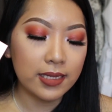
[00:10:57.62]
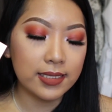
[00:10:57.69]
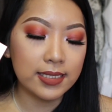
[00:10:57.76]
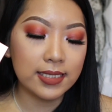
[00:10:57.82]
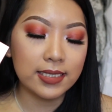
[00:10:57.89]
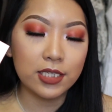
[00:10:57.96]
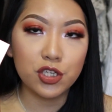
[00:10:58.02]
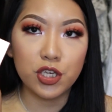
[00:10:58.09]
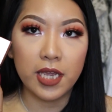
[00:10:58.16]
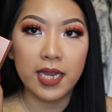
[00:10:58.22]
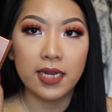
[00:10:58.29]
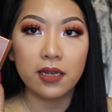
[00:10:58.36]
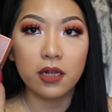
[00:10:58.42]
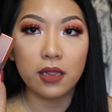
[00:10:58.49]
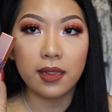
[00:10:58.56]
This is in the
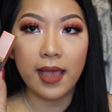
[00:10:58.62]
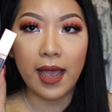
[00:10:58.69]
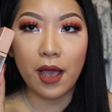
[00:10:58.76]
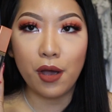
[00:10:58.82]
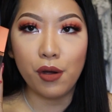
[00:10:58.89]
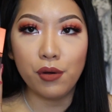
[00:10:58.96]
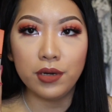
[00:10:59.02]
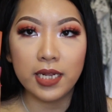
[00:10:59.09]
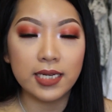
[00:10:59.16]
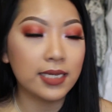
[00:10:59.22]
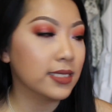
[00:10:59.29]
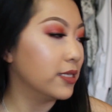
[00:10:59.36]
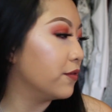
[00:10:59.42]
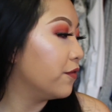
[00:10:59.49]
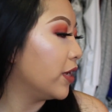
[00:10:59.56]
shade Cloud, and
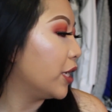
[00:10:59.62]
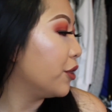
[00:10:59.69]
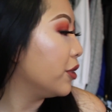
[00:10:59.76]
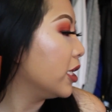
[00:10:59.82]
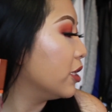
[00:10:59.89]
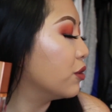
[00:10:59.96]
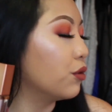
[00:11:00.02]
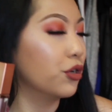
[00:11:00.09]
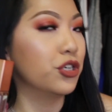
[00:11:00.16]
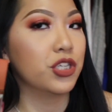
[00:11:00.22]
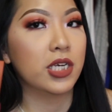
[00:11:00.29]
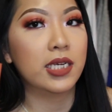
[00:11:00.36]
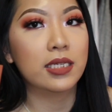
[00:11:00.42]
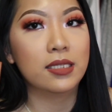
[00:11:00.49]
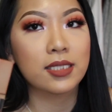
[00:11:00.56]
it's a very
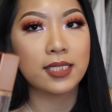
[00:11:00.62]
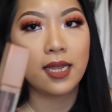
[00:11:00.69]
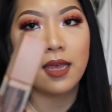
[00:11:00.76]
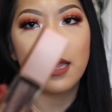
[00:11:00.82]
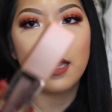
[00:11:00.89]
gorgeous